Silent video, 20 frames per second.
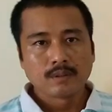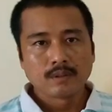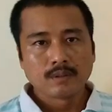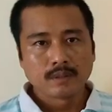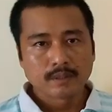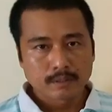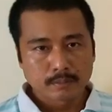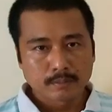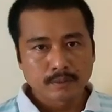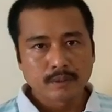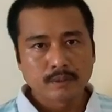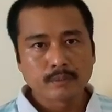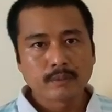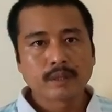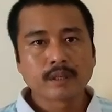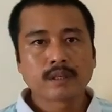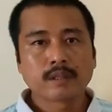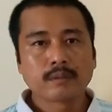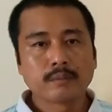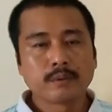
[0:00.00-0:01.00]
Let me
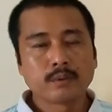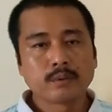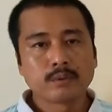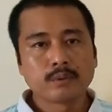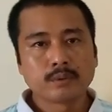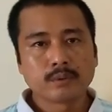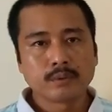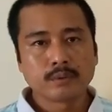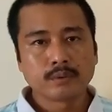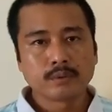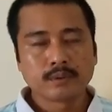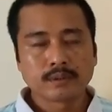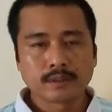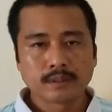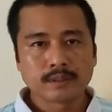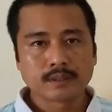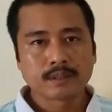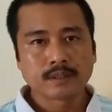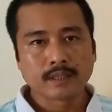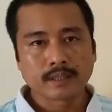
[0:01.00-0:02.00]
welcome you to
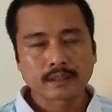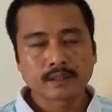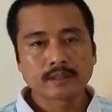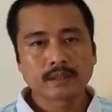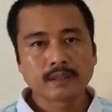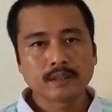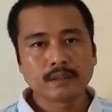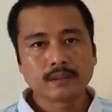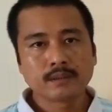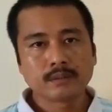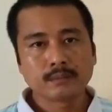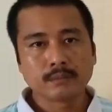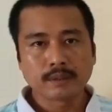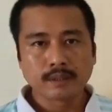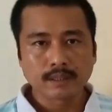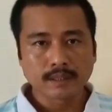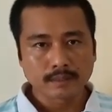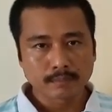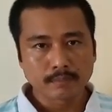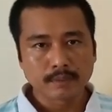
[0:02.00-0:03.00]
this lecture.
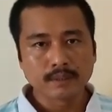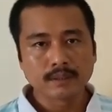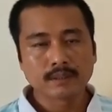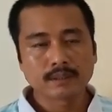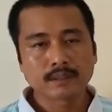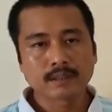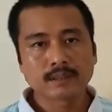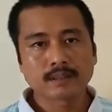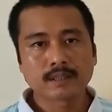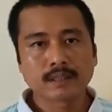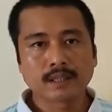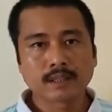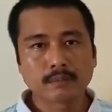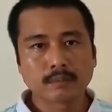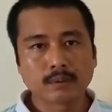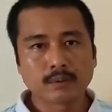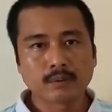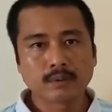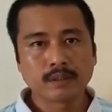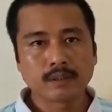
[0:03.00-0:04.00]
We have been discussing
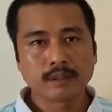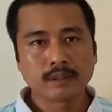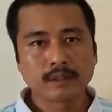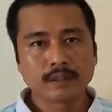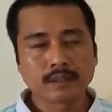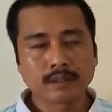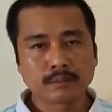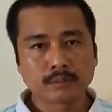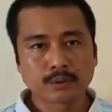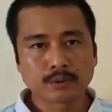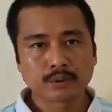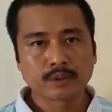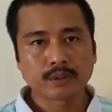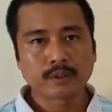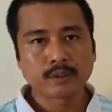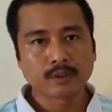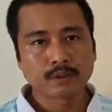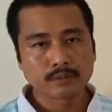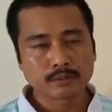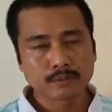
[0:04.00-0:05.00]
about the chemistry
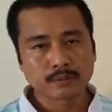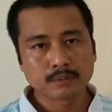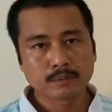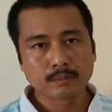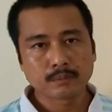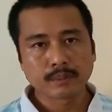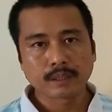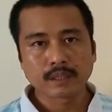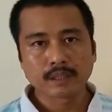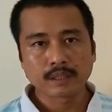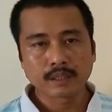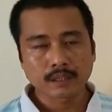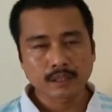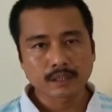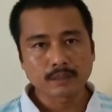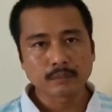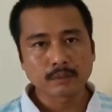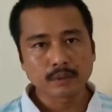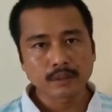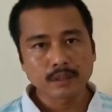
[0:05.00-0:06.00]
of metal
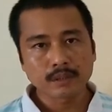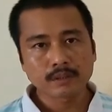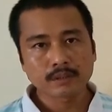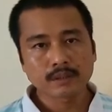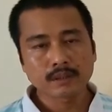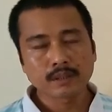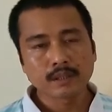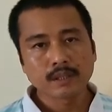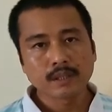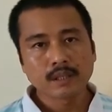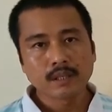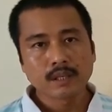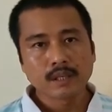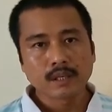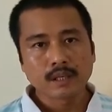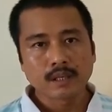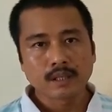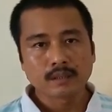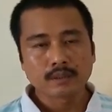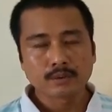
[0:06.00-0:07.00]
carbonyls,
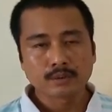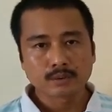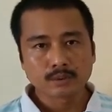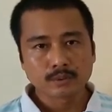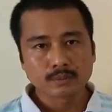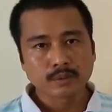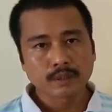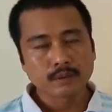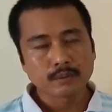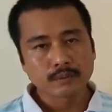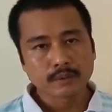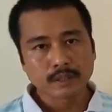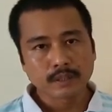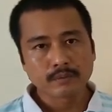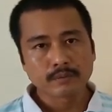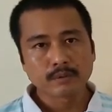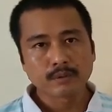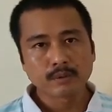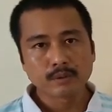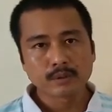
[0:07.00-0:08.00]
and so far we
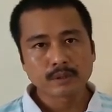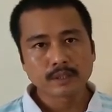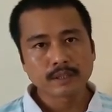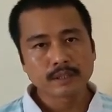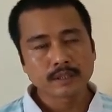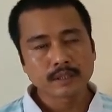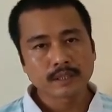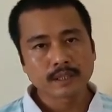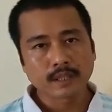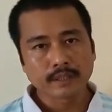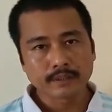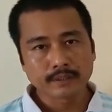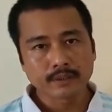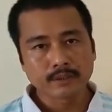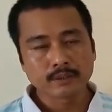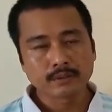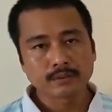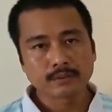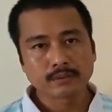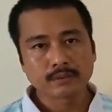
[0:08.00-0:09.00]
have looked at the kind
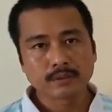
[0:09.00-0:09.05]
of